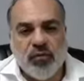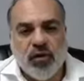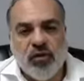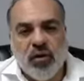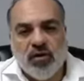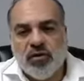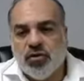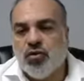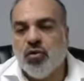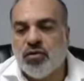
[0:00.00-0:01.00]
What are the
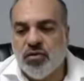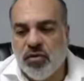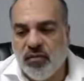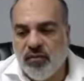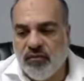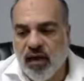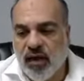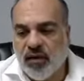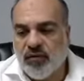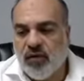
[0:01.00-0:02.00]
short-term
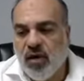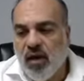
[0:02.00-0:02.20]
effects?